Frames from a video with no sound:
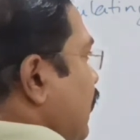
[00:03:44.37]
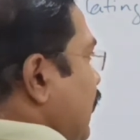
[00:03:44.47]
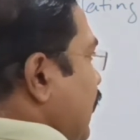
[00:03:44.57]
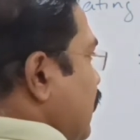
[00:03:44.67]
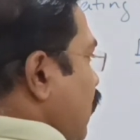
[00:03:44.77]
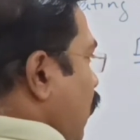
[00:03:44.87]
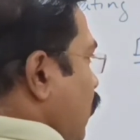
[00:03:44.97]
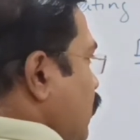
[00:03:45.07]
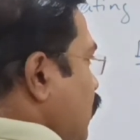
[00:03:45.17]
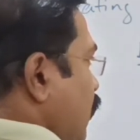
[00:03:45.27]
is
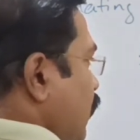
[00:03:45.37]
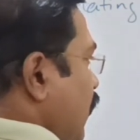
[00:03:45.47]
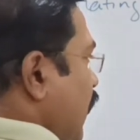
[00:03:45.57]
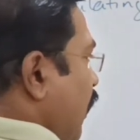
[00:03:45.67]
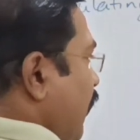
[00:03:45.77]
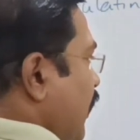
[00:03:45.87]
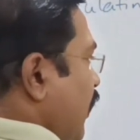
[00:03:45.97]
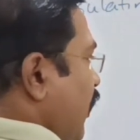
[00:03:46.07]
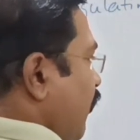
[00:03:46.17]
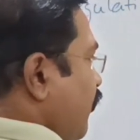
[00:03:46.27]
also the
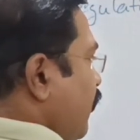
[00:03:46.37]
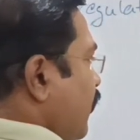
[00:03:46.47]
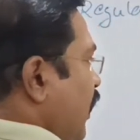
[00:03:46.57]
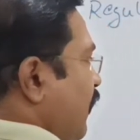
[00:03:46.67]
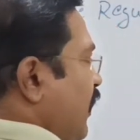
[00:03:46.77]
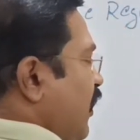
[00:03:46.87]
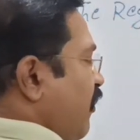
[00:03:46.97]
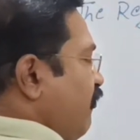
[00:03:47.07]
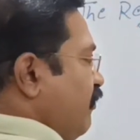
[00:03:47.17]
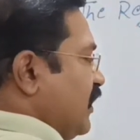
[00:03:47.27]
governor of whom? Governor
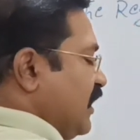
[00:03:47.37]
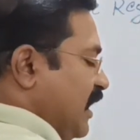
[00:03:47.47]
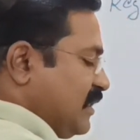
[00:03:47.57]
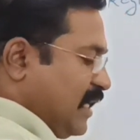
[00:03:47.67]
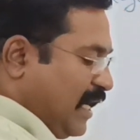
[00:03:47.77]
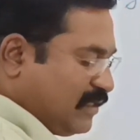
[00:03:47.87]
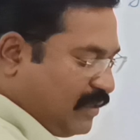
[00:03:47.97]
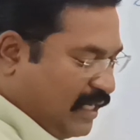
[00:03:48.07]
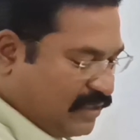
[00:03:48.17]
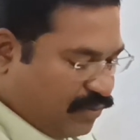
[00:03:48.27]
of Madras as
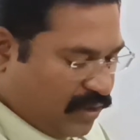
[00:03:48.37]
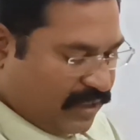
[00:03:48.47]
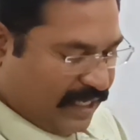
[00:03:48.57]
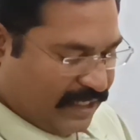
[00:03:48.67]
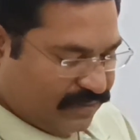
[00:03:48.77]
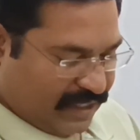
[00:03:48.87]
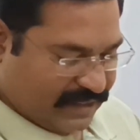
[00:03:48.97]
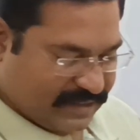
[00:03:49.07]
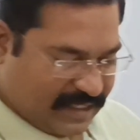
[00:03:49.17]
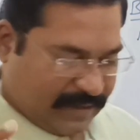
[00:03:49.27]
well as what? As well
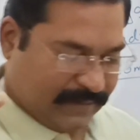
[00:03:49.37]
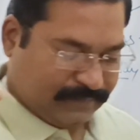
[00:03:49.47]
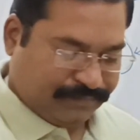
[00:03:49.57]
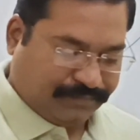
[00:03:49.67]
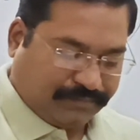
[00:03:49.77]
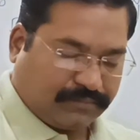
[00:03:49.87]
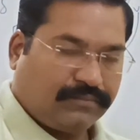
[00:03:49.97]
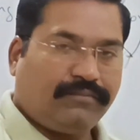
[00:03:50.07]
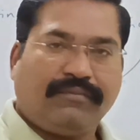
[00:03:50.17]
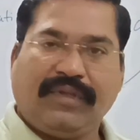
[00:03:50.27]
as the
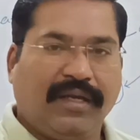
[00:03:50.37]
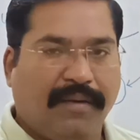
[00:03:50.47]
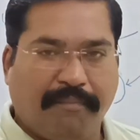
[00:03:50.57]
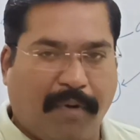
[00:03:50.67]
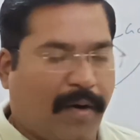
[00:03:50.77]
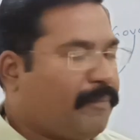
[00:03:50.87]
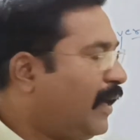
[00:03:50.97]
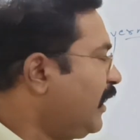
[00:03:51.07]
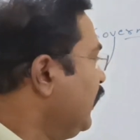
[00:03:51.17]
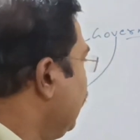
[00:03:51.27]
Bombay.